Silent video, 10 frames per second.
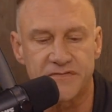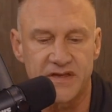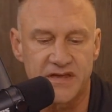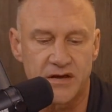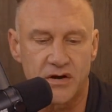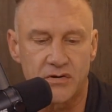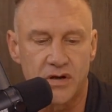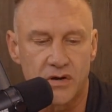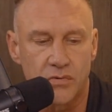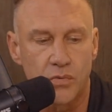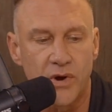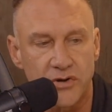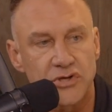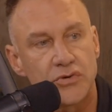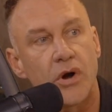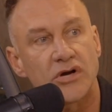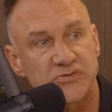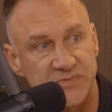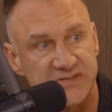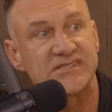They care where you are
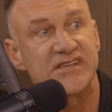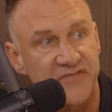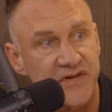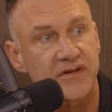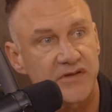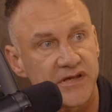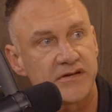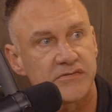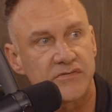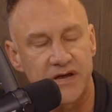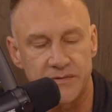specifically, right?